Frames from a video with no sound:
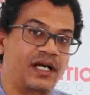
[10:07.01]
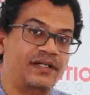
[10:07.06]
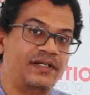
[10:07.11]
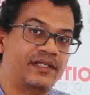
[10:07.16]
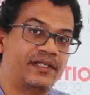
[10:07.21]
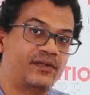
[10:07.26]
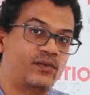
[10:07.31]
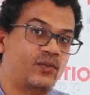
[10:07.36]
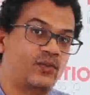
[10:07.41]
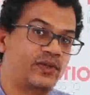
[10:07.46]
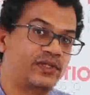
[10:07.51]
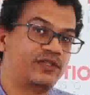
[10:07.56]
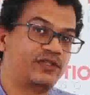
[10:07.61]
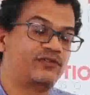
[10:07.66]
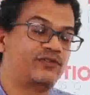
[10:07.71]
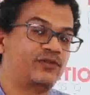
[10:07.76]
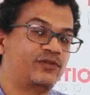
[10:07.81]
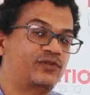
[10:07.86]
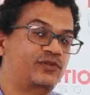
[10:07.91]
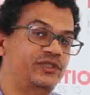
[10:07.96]
Another
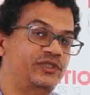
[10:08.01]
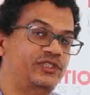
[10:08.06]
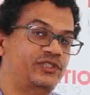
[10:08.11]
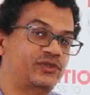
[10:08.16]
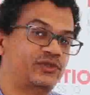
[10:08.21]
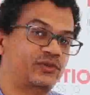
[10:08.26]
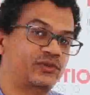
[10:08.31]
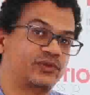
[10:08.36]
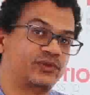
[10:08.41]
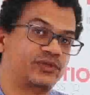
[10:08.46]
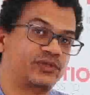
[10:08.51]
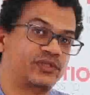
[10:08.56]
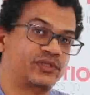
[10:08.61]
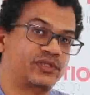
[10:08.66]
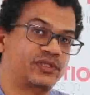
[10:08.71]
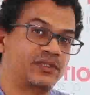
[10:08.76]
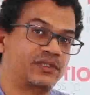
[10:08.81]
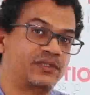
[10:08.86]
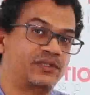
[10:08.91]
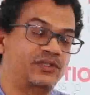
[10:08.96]
wonderful resource
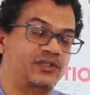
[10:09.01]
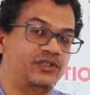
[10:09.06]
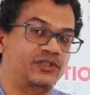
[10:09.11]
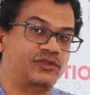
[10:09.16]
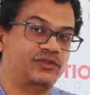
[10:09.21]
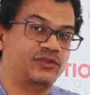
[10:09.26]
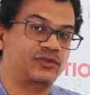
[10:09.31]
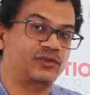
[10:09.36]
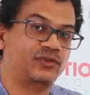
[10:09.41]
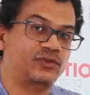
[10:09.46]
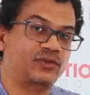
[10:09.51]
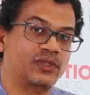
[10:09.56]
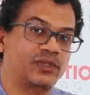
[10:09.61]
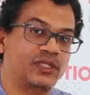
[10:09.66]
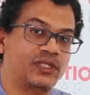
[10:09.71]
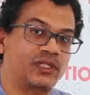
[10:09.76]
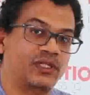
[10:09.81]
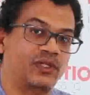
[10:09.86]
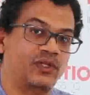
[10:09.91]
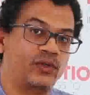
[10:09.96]

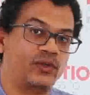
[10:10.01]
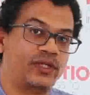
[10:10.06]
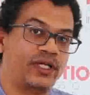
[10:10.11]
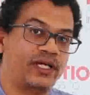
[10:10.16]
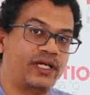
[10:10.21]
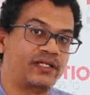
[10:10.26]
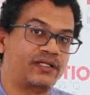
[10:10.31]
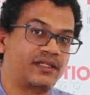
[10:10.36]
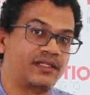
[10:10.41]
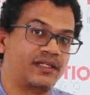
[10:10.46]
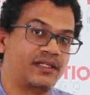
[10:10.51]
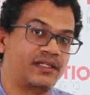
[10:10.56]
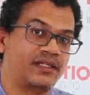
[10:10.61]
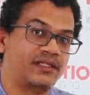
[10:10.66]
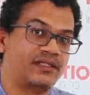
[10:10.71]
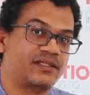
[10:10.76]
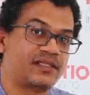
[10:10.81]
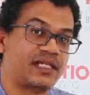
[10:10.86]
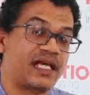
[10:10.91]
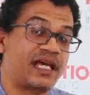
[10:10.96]
to look at
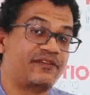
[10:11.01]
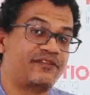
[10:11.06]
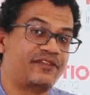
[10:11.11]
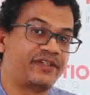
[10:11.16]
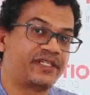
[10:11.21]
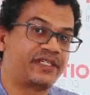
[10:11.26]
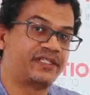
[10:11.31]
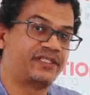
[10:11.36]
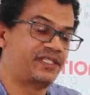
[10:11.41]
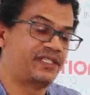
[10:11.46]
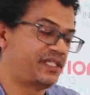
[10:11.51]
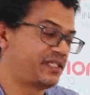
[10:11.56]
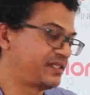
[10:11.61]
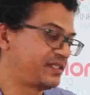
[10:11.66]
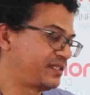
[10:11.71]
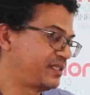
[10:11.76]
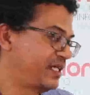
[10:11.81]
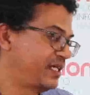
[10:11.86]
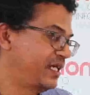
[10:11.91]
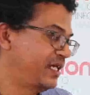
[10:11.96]
is Africa
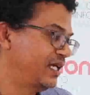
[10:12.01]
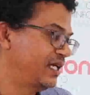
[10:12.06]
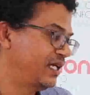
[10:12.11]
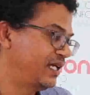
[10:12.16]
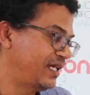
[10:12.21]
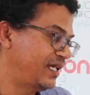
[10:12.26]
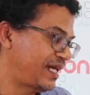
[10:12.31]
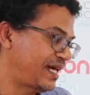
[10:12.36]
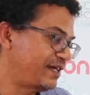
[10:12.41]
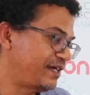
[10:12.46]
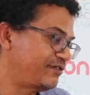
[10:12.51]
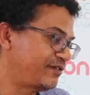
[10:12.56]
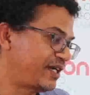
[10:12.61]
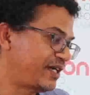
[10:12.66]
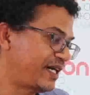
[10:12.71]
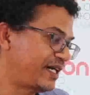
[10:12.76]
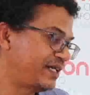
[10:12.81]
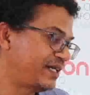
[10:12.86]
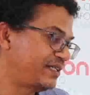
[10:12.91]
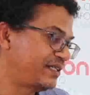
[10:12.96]
Check's live
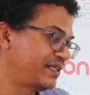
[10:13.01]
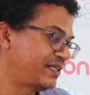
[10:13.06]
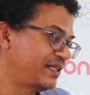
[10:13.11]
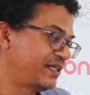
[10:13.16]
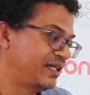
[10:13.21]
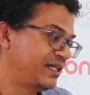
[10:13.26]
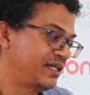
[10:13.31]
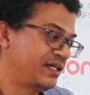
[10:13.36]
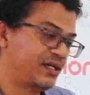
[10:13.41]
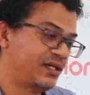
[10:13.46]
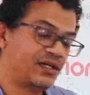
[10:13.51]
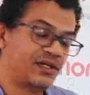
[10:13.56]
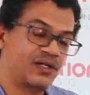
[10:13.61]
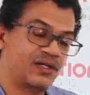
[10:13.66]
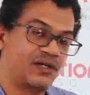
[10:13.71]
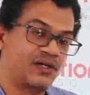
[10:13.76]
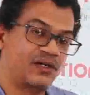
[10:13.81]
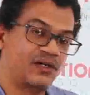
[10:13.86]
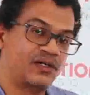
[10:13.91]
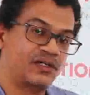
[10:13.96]
guide
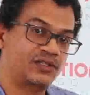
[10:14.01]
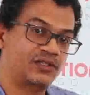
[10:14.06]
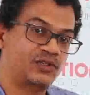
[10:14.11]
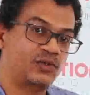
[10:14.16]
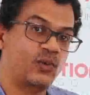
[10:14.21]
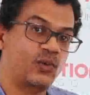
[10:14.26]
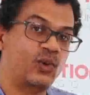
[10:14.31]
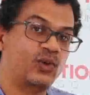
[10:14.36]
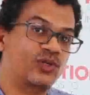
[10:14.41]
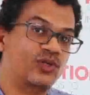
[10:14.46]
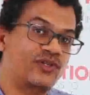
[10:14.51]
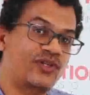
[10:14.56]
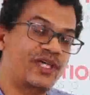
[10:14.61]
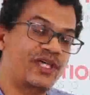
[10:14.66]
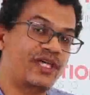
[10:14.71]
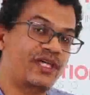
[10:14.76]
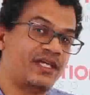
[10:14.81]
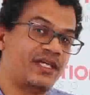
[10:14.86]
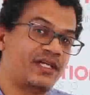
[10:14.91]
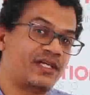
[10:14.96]
to all
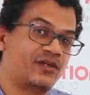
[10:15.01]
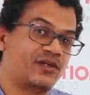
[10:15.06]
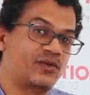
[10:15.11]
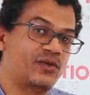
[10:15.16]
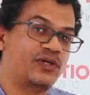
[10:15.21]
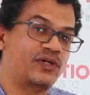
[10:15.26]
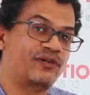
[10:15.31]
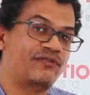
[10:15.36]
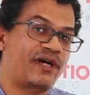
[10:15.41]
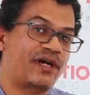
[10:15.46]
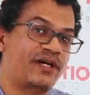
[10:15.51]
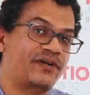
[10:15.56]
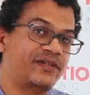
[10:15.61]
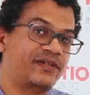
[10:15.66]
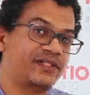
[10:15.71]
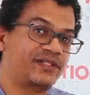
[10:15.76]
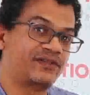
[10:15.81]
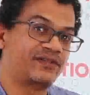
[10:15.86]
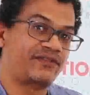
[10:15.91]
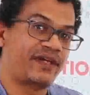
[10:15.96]
the
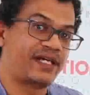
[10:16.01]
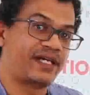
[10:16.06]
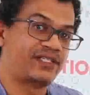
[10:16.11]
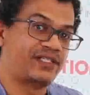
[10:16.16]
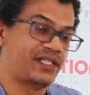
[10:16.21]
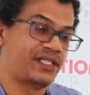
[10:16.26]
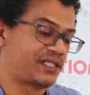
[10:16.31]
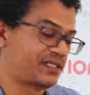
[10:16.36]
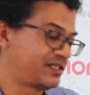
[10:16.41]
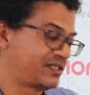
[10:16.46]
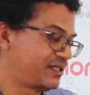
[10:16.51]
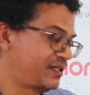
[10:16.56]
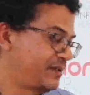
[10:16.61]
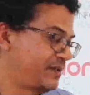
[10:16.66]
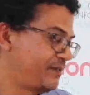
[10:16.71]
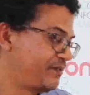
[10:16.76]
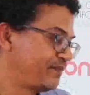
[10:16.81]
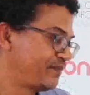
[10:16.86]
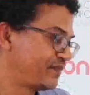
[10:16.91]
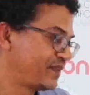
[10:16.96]
coronavirus fact checks.
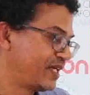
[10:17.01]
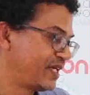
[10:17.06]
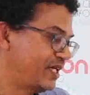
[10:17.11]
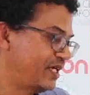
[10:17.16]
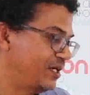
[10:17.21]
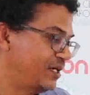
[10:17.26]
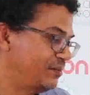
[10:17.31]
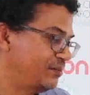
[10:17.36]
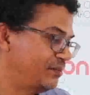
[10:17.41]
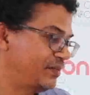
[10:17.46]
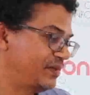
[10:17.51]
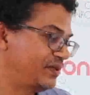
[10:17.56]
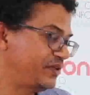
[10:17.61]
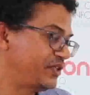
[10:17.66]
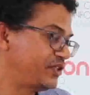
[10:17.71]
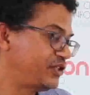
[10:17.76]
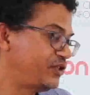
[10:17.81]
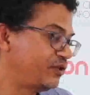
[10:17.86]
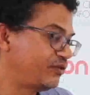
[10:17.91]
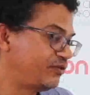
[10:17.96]

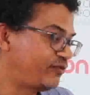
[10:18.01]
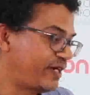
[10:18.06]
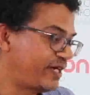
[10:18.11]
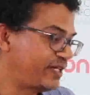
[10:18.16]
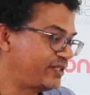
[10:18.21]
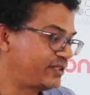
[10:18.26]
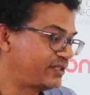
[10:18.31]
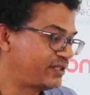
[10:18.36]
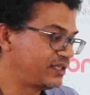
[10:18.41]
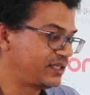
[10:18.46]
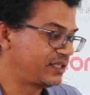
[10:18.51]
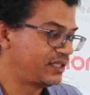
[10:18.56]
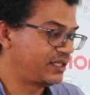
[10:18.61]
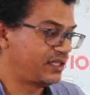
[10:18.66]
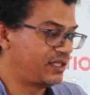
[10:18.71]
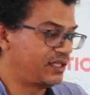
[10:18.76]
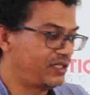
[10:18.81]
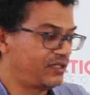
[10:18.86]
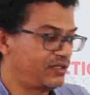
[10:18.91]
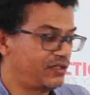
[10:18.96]
This you'll find
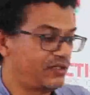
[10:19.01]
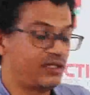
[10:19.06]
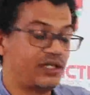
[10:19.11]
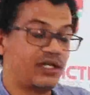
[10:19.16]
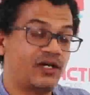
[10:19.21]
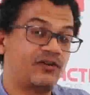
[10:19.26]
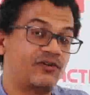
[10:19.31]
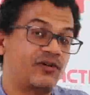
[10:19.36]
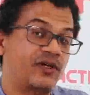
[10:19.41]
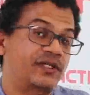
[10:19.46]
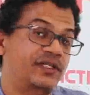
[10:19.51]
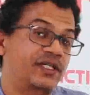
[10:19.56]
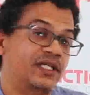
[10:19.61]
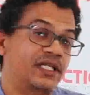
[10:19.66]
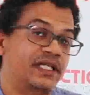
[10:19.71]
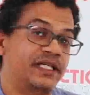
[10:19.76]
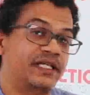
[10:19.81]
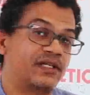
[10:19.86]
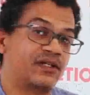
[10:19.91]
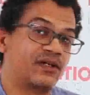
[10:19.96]
in a
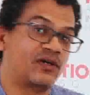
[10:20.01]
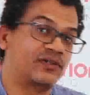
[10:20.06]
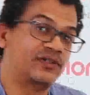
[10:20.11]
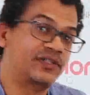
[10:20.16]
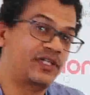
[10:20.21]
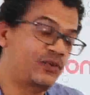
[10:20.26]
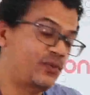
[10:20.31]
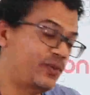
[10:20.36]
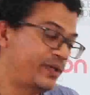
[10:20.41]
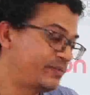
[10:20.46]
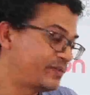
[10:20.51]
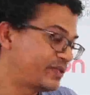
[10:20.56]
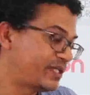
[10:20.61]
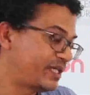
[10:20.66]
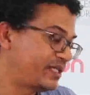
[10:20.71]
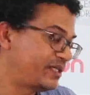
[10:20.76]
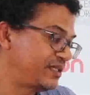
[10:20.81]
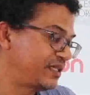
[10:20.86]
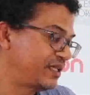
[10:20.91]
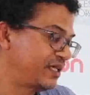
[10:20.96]
link on their
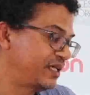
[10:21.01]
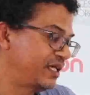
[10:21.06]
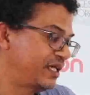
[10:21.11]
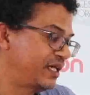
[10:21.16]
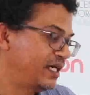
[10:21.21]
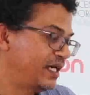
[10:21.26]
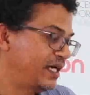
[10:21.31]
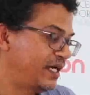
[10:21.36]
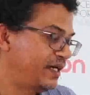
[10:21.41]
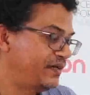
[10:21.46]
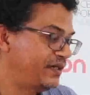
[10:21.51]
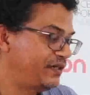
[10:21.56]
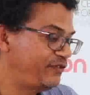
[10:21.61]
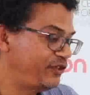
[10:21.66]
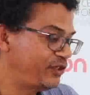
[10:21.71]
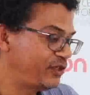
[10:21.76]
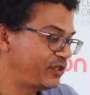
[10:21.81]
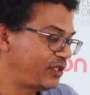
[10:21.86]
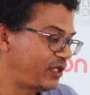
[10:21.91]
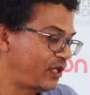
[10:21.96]
website, and
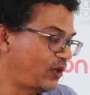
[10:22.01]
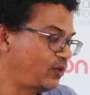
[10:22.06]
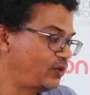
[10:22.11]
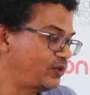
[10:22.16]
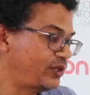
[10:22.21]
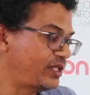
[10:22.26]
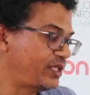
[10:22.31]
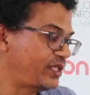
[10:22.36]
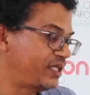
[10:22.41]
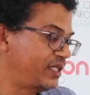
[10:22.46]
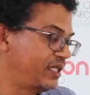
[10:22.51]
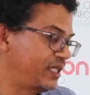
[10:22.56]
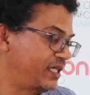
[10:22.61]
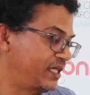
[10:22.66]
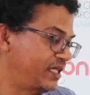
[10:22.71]
if you go there,